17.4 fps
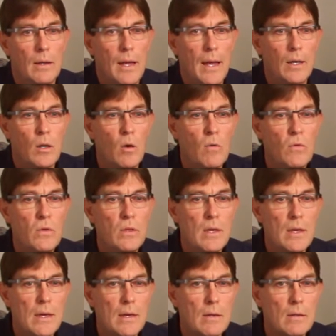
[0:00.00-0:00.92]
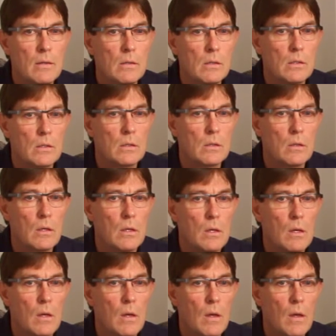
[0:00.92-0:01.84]
And over the years,
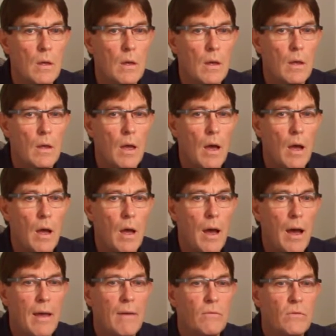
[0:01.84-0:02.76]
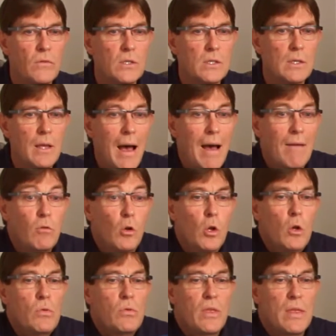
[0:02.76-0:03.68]
I've
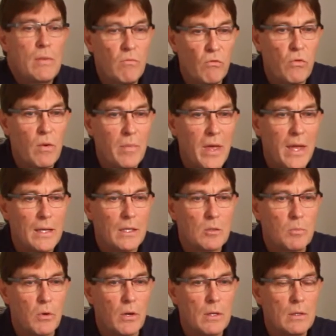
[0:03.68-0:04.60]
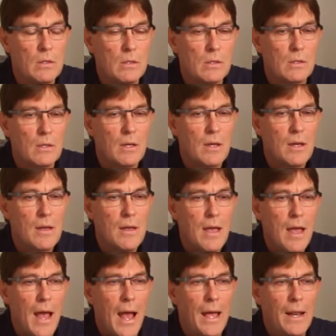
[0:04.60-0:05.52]
learned from that experience.
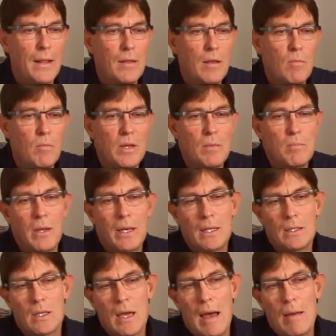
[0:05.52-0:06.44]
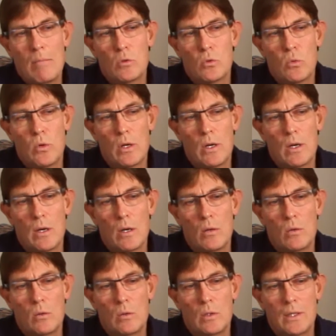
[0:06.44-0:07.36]
And there have been many times where
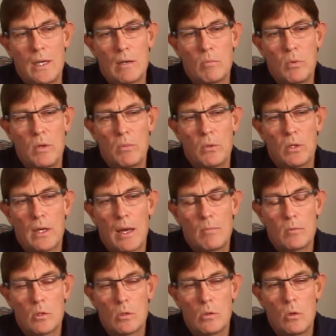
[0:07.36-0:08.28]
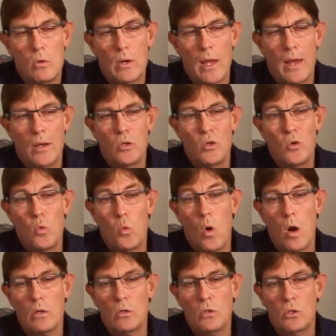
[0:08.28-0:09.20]
young people come to the Lord and you
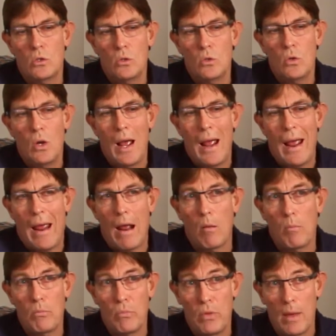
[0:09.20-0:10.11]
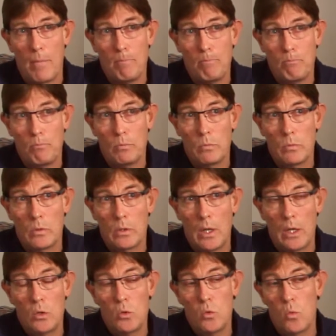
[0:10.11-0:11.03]
want to help them
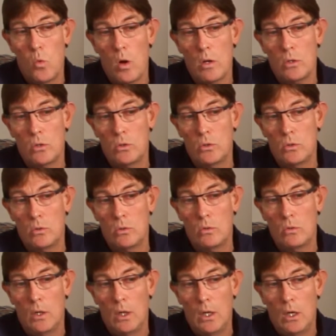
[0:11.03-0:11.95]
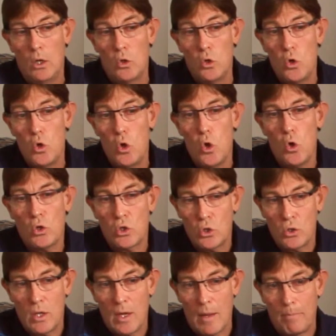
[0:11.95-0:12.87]
and you want to
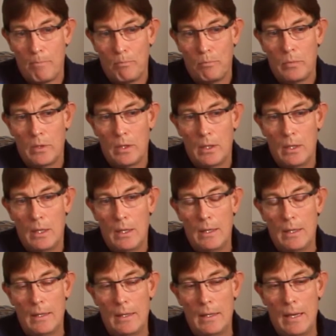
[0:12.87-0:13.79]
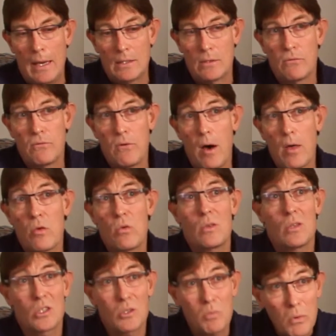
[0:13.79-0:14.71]
nurture them as a father
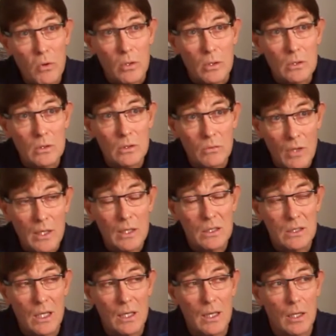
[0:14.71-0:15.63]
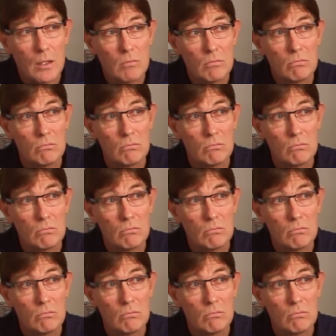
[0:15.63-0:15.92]
in the Spirit, if I can say that.